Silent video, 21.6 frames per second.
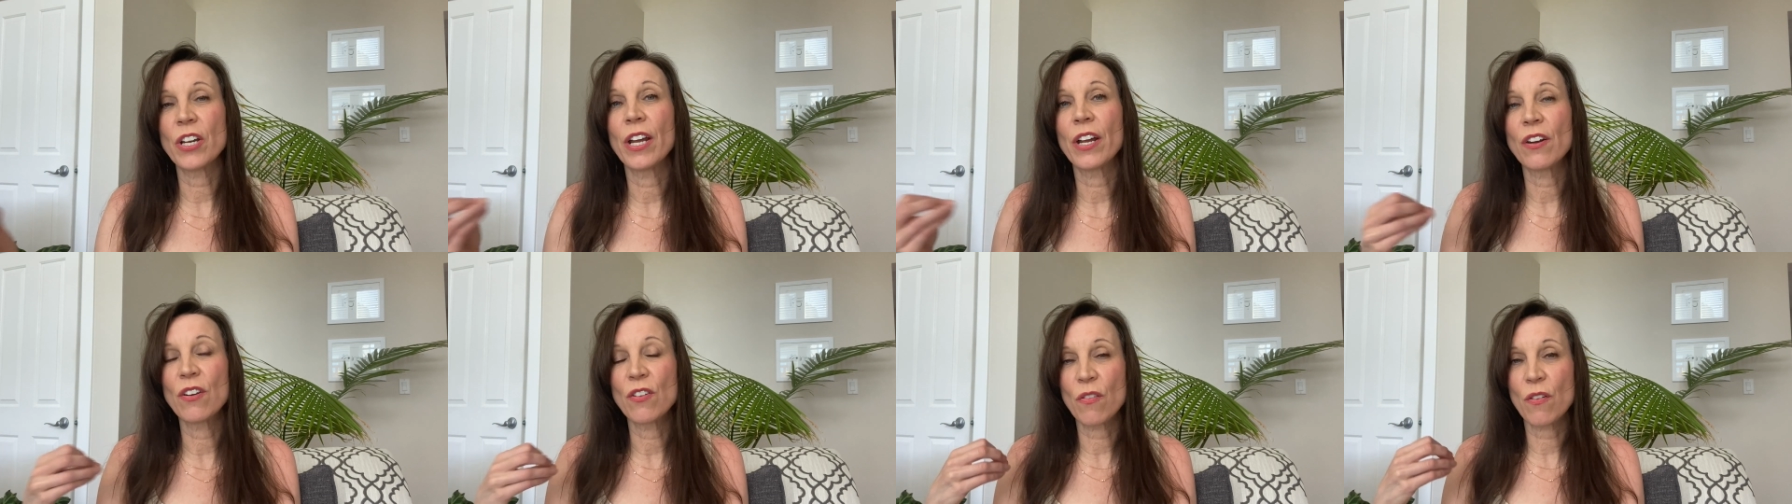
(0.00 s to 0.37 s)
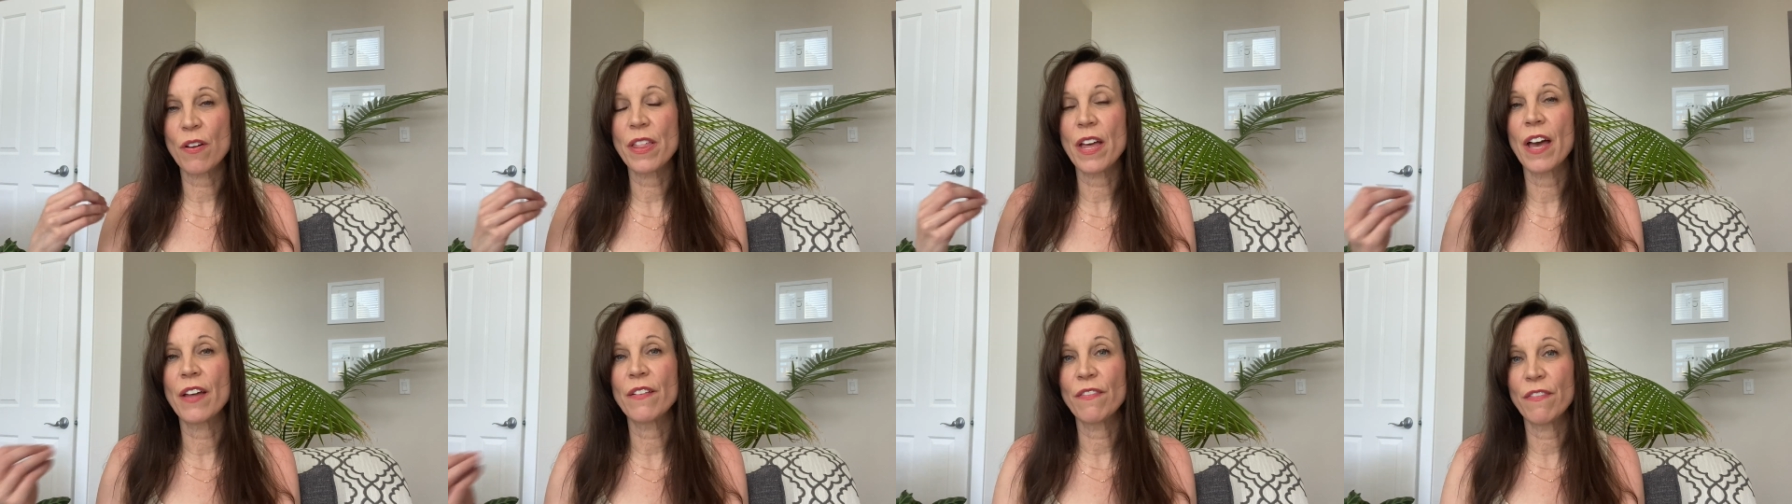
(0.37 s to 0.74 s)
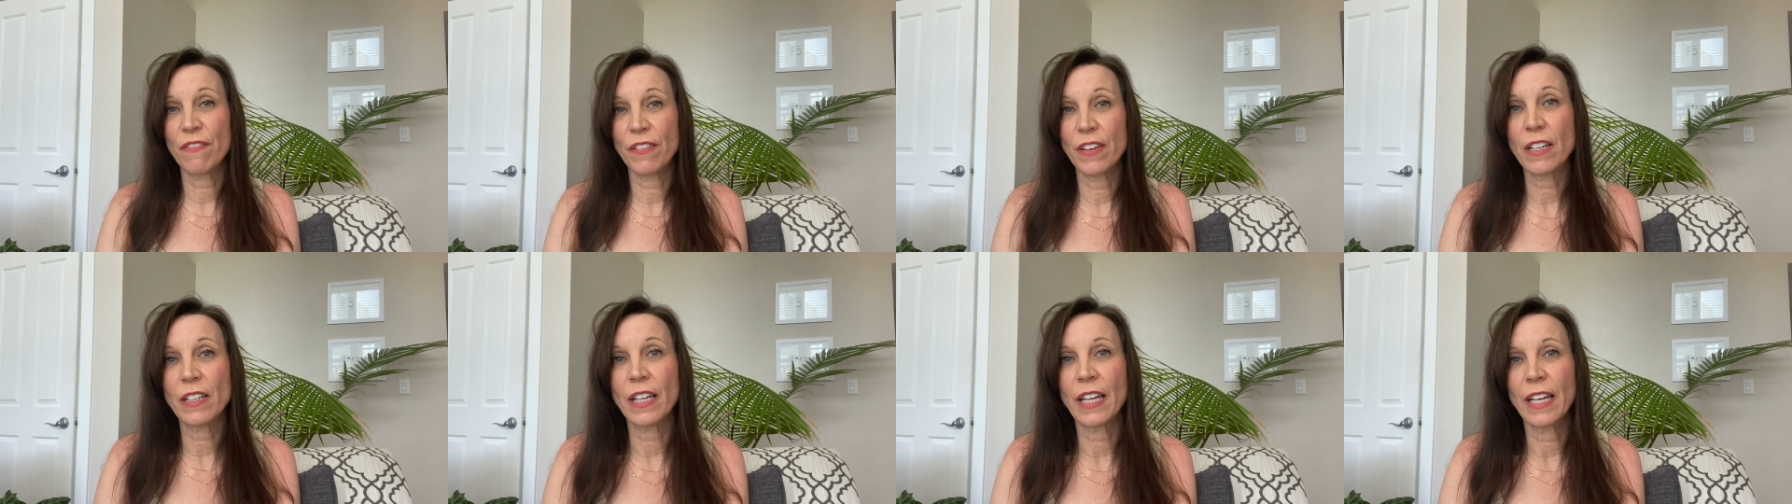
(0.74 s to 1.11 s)
ignore that
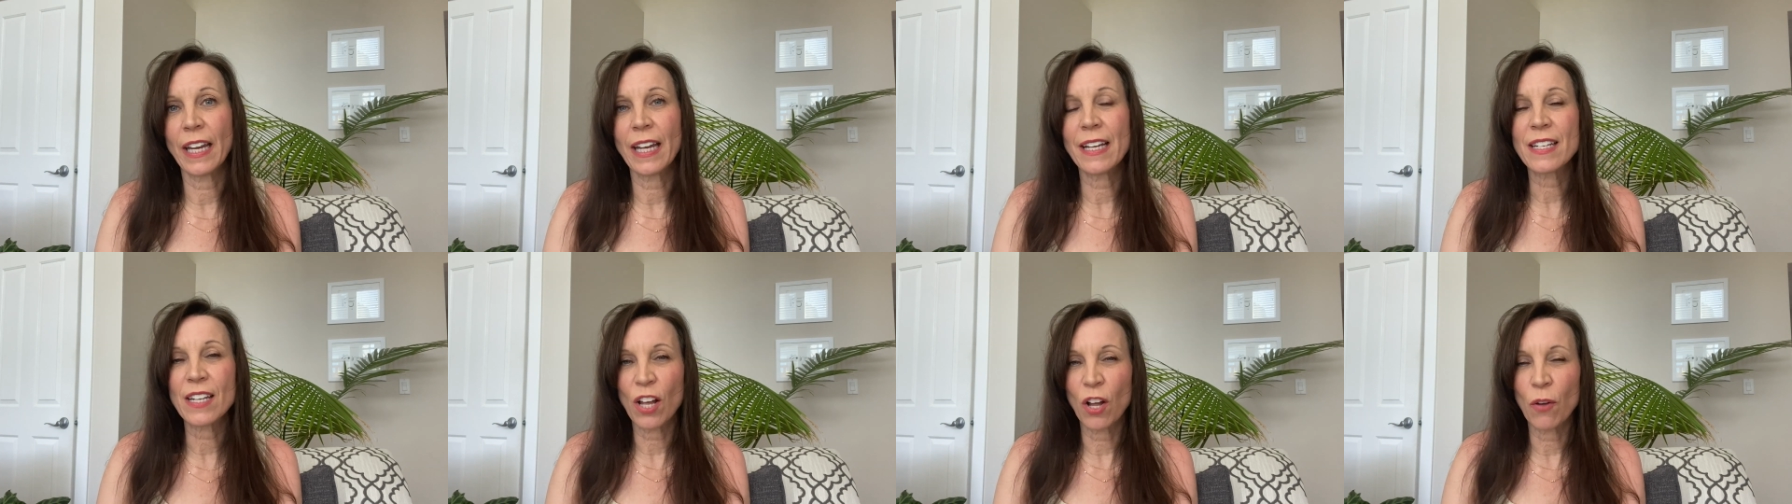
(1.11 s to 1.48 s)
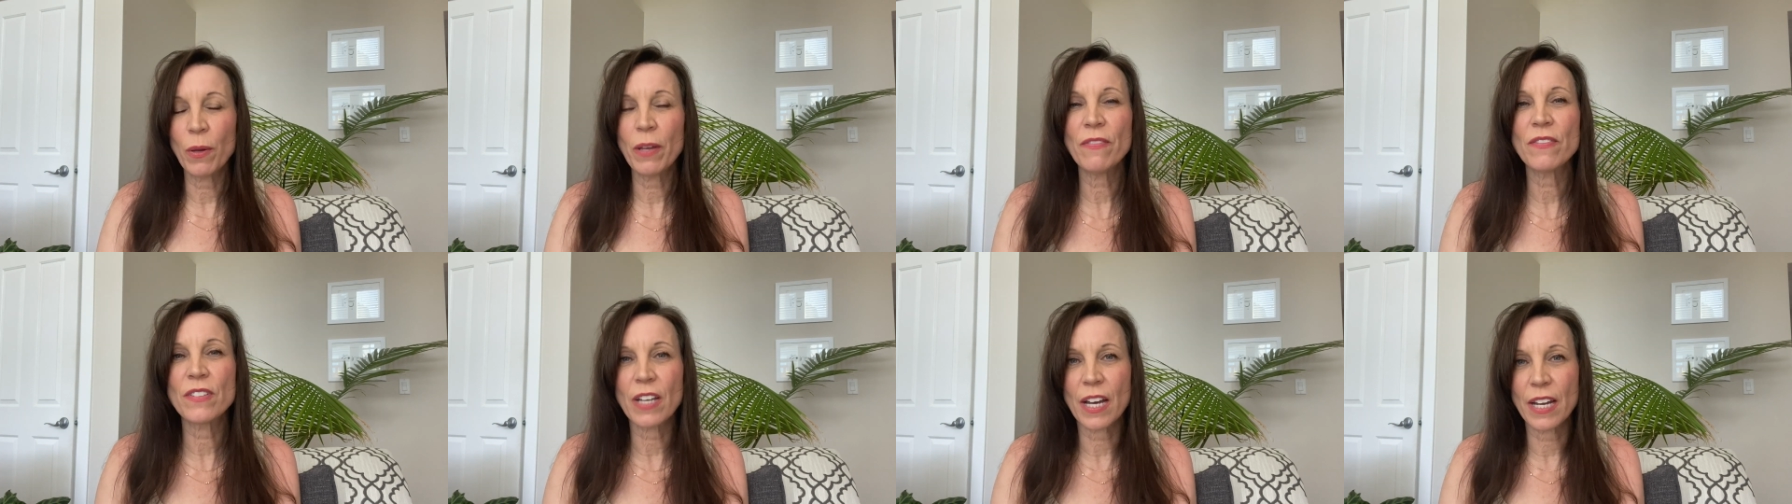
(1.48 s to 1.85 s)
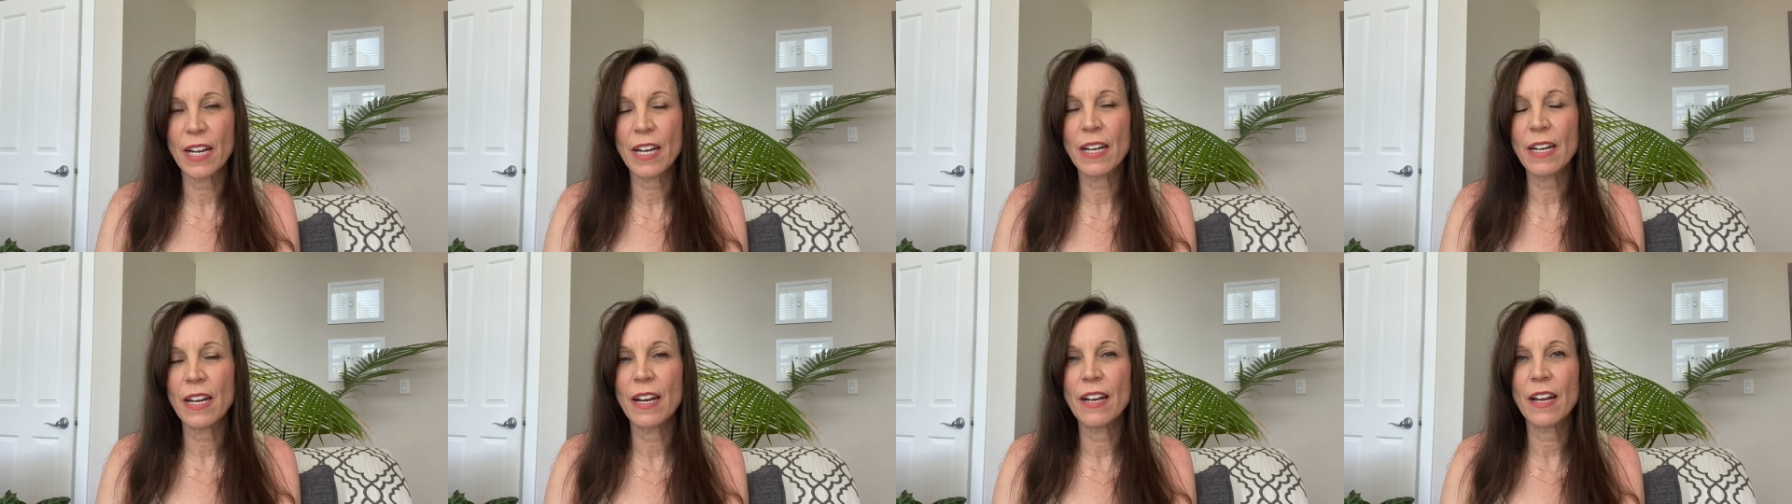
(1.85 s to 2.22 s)
feeling until we've done
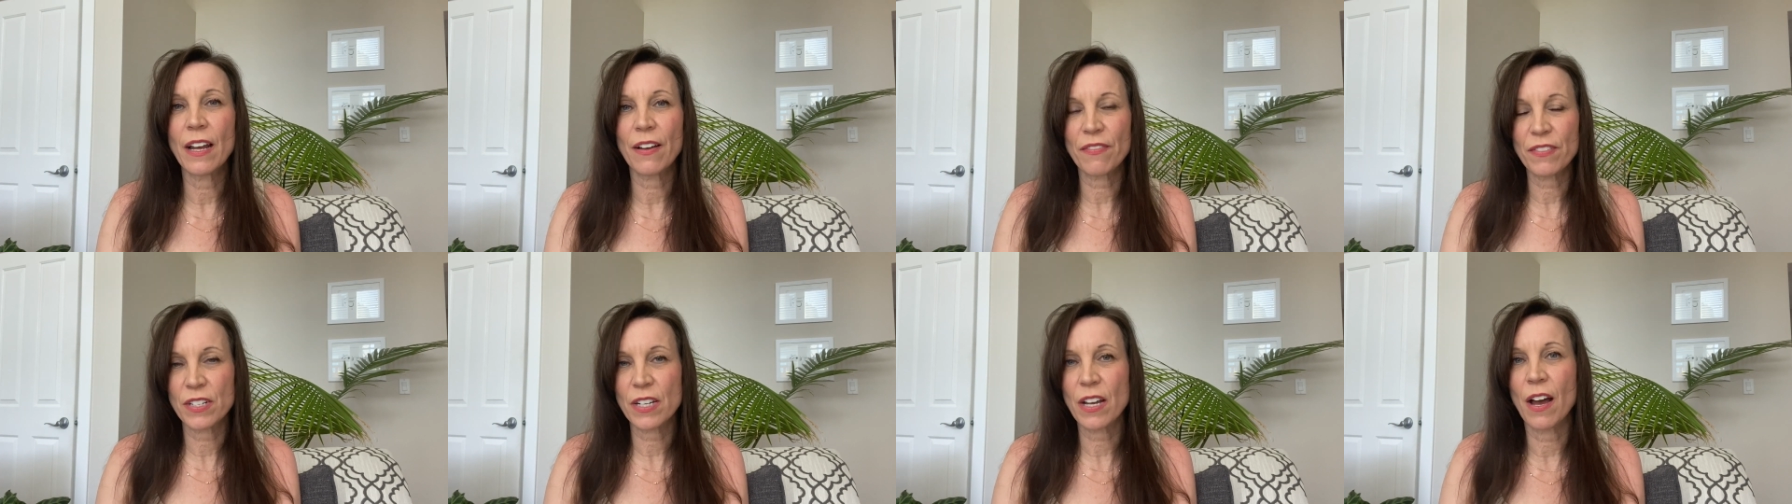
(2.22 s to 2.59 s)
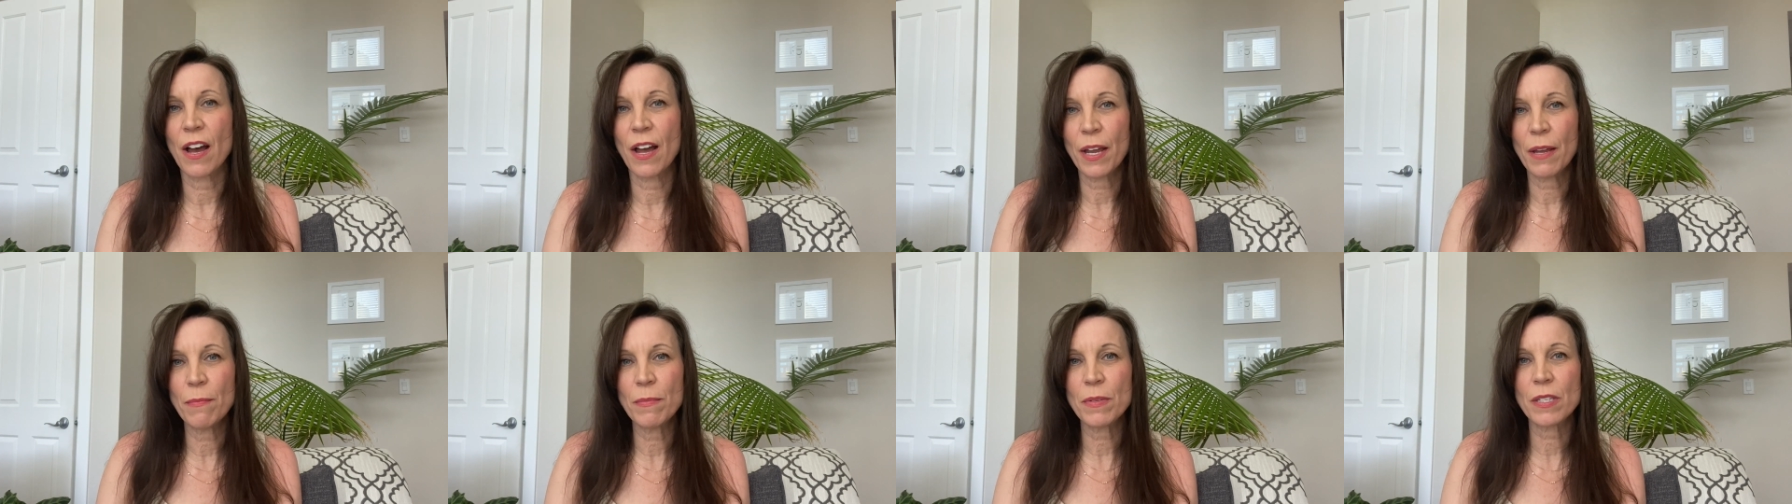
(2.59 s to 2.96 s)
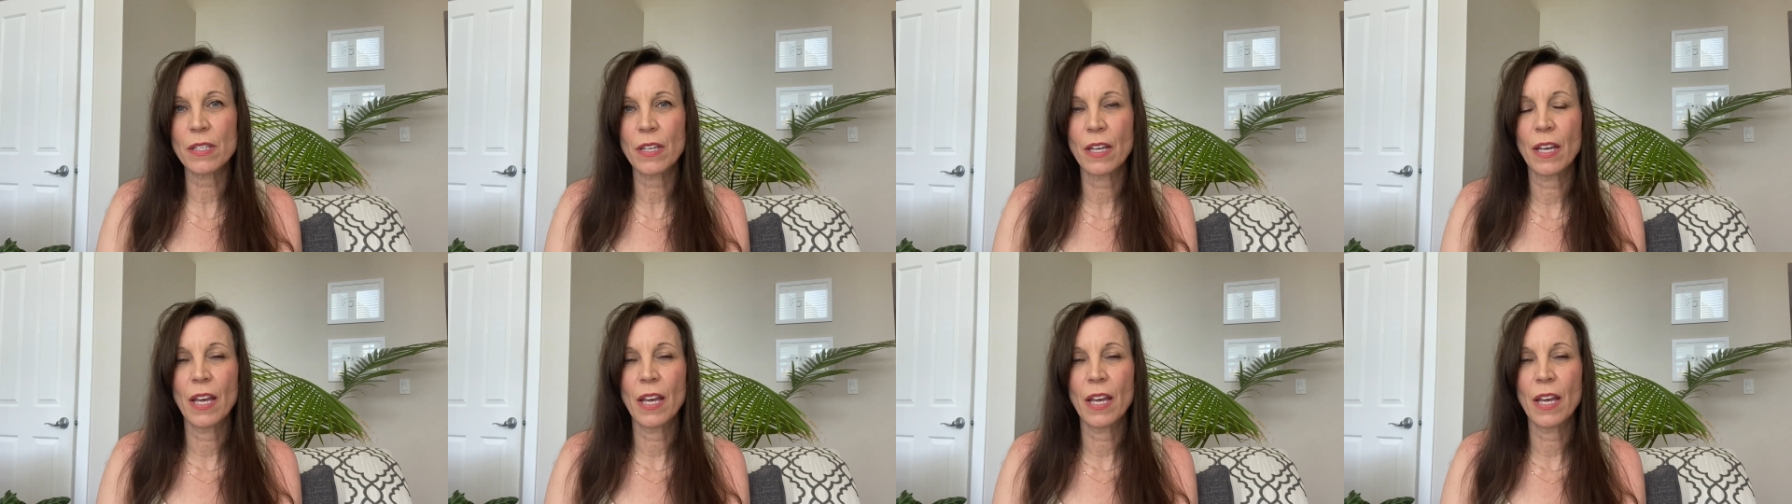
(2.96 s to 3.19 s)
it enough times.